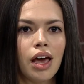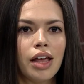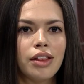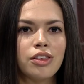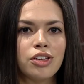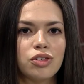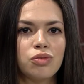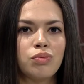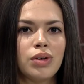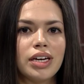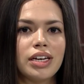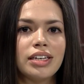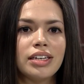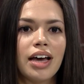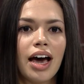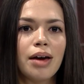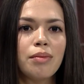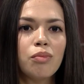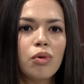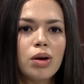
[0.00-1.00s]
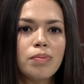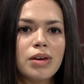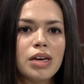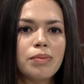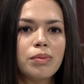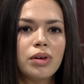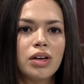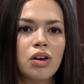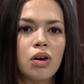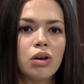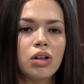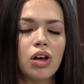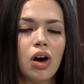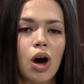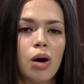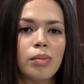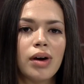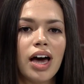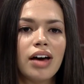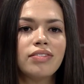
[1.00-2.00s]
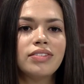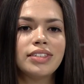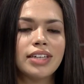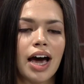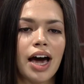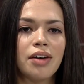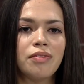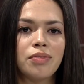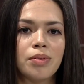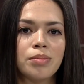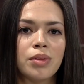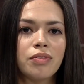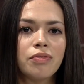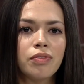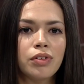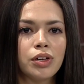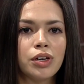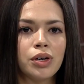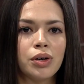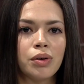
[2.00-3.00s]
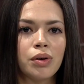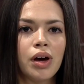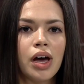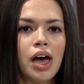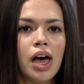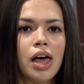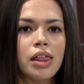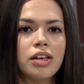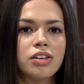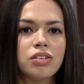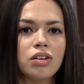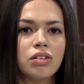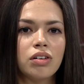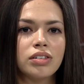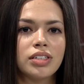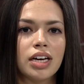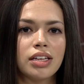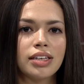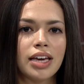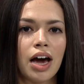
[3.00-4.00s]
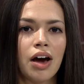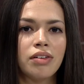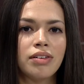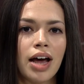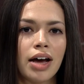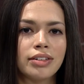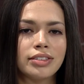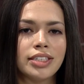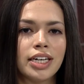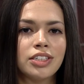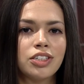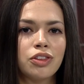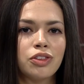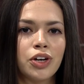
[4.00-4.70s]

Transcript: This week, 9 more people in Oklahoma have died from the flu. The total death count now stands at